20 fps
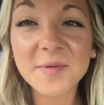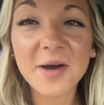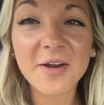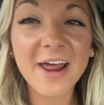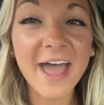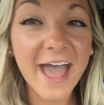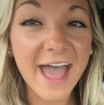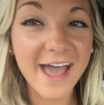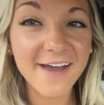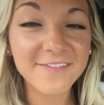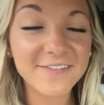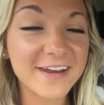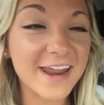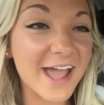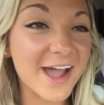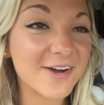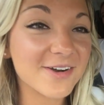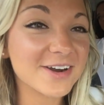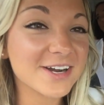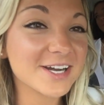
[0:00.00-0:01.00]
about a half an
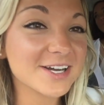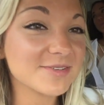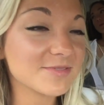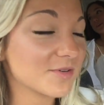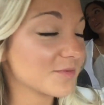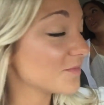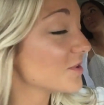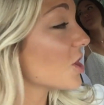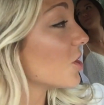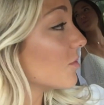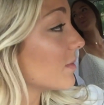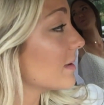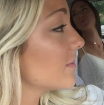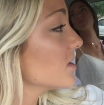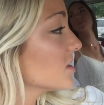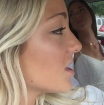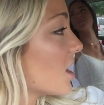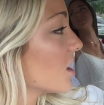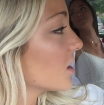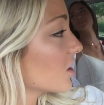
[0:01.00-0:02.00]
hour. No,
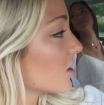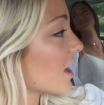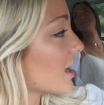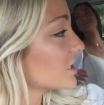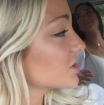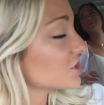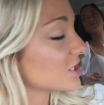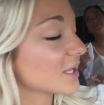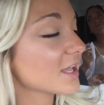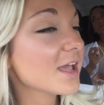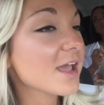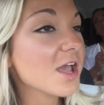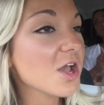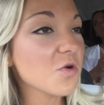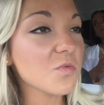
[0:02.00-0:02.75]
maybe longer actually.